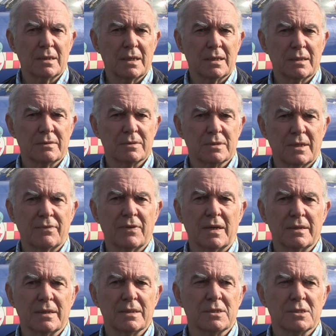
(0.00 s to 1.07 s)
and stuff
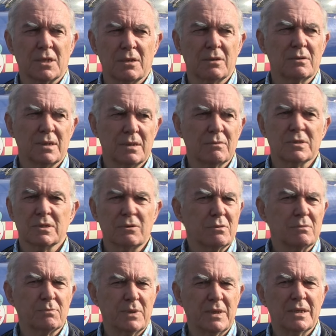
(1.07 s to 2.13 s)
like this, so it was
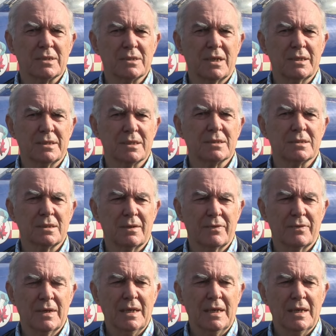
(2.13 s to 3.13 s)
all pretty exciting stuff.